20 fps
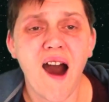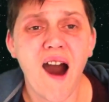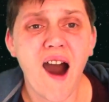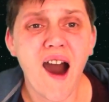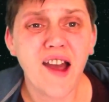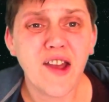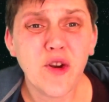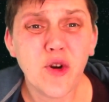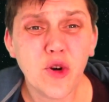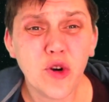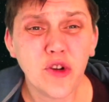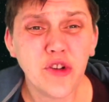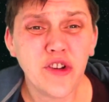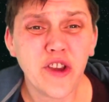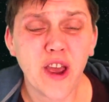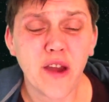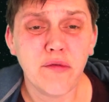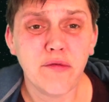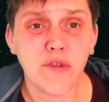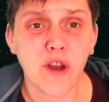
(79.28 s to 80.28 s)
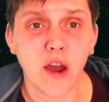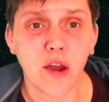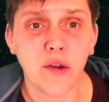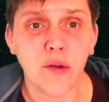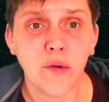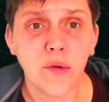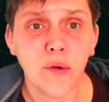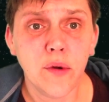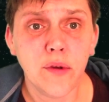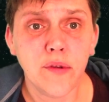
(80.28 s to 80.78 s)
I also
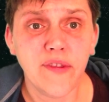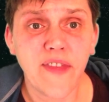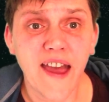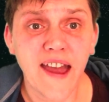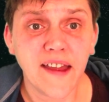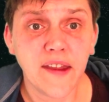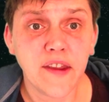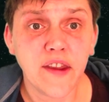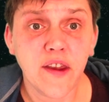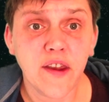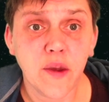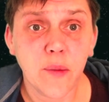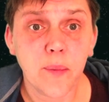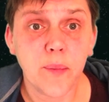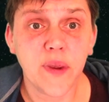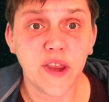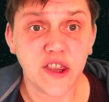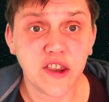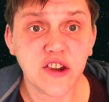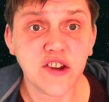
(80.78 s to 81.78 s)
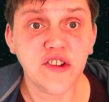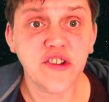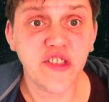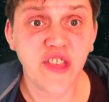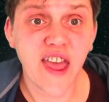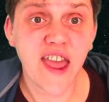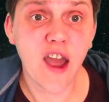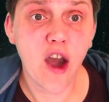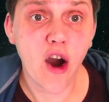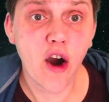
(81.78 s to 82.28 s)
know that because
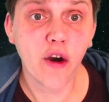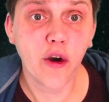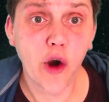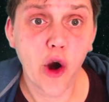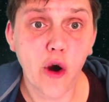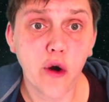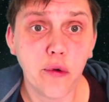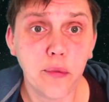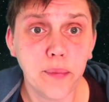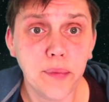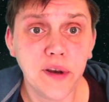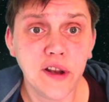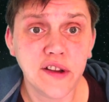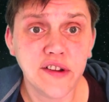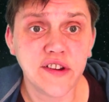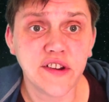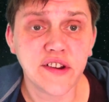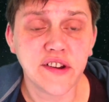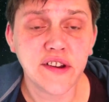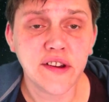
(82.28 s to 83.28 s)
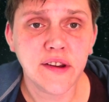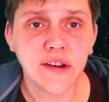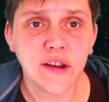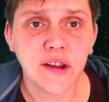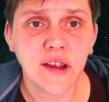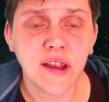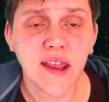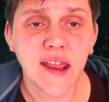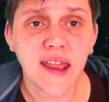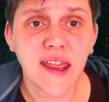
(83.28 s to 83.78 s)
they are cold-blooded
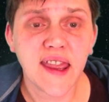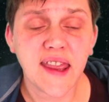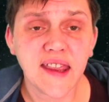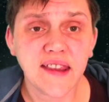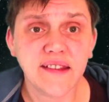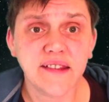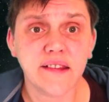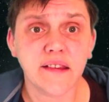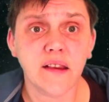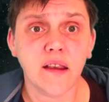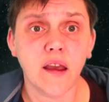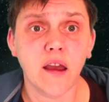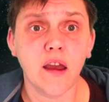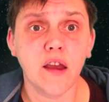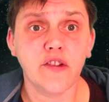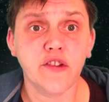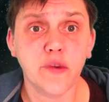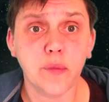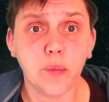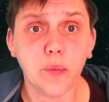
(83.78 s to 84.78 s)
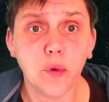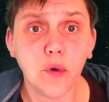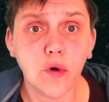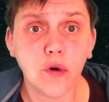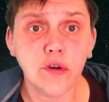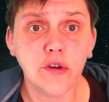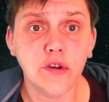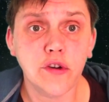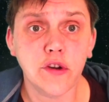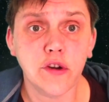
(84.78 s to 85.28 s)
is a
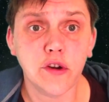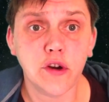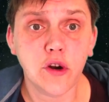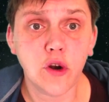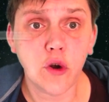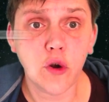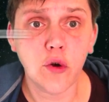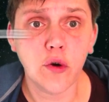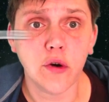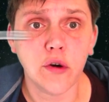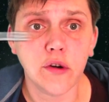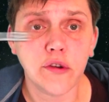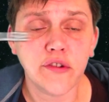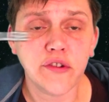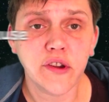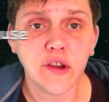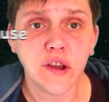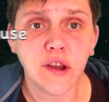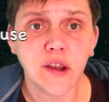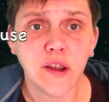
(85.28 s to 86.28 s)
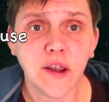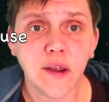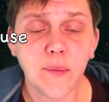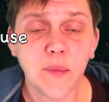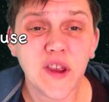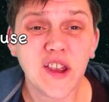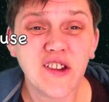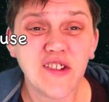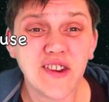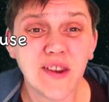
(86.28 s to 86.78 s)
subordinate clause
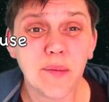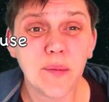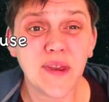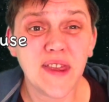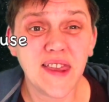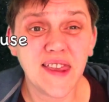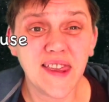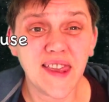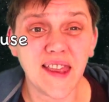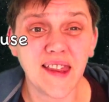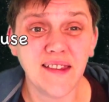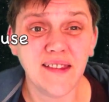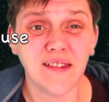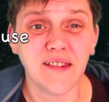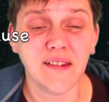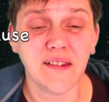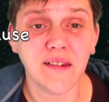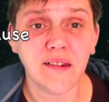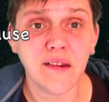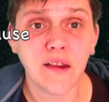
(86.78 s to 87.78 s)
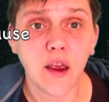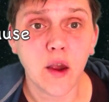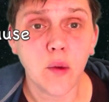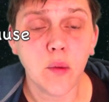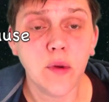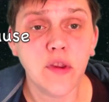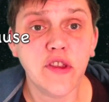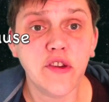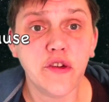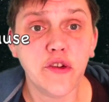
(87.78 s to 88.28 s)
because it begins
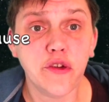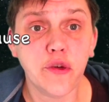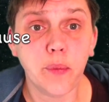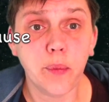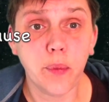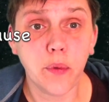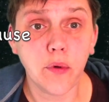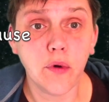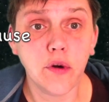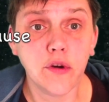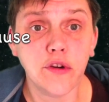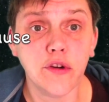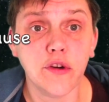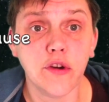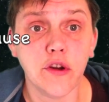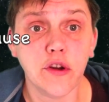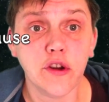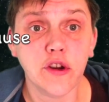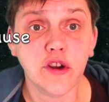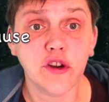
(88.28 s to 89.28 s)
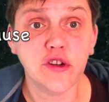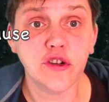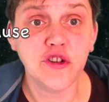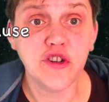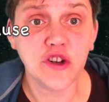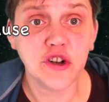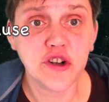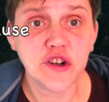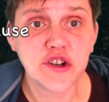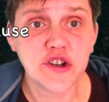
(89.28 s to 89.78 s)
with a subordinate
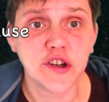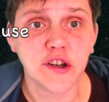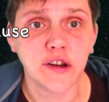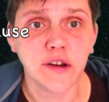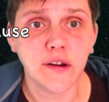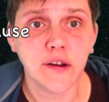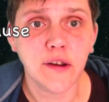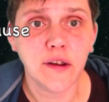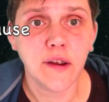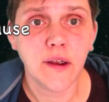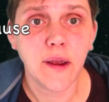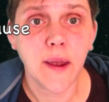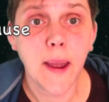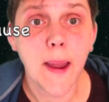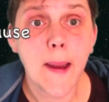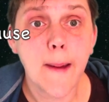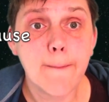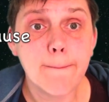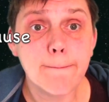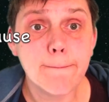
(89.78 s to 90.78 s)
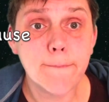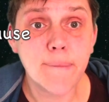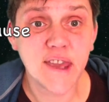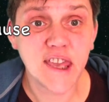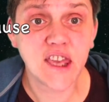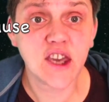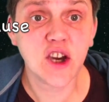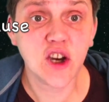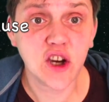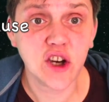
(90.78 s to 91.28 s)
conjunction.
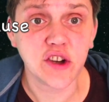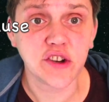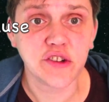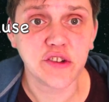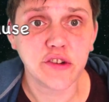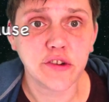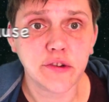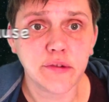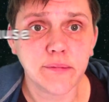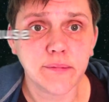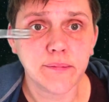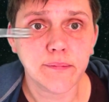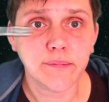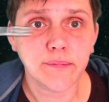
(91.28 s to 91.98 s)
Because.